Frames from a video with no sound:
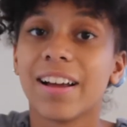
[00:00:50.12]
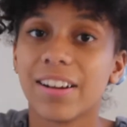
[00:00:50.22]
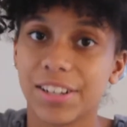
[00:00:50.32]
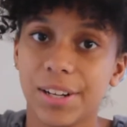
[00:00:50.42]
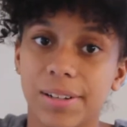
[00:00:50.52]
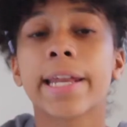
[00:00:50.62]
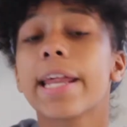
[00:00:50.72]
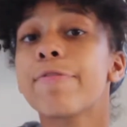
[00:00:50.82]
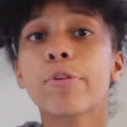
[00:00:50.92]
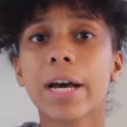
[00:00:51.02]
And
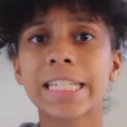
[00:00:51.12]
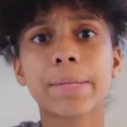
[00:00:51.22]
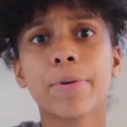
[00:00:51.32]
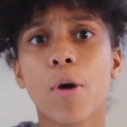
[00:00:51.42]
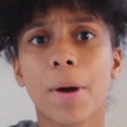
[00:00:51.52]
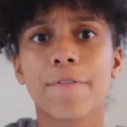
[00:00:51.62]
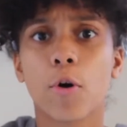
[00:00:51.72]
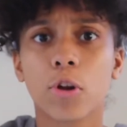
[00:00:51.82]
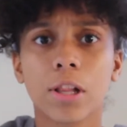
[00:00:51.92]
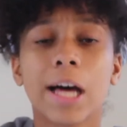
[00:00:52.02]
if you guys see me on my
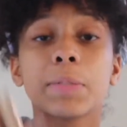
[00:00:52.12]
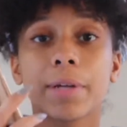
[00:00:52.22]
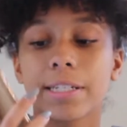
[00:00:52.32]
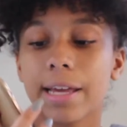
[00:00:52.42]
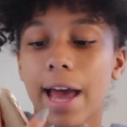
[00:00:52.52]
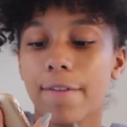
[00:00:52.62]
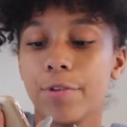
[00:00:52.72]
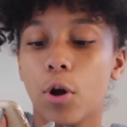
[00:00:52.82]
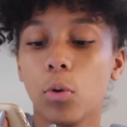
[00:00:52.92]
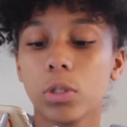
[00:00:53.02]
phone a lot, it's because I
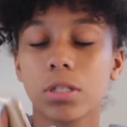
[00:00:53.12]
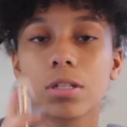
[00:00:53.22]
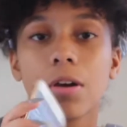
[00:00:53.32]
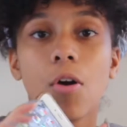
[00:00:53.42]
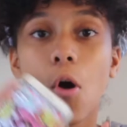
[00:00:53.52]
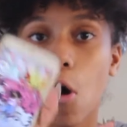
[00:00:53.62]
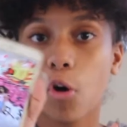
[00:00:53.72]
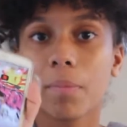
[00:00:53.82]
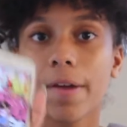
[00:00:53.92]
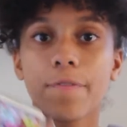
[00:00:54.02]
have notes
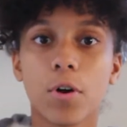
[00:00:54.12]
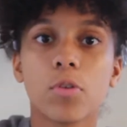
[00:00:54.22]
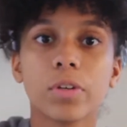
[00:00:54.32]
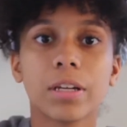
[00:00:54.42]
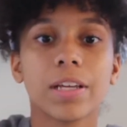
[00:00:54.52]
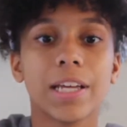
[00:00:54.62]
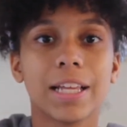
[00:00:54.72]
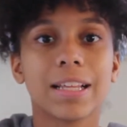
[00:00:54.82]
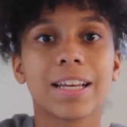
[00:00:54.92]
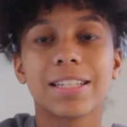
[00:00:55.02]
on my phone,
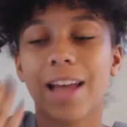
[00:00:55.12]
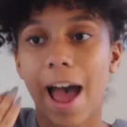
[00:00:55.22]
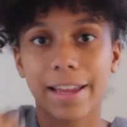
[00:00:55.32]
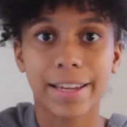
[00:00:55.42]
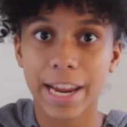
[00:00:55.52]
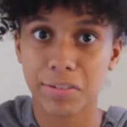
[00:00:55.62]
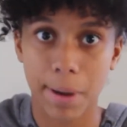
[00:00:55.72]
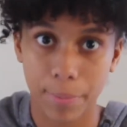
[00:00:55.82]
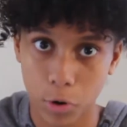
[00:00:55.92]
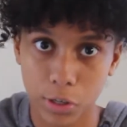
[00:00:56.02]
because I can't
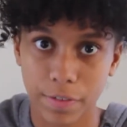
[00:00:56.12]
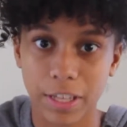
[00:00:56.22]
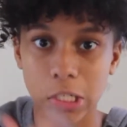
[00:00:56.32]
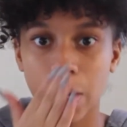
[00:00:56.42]
remember all of this.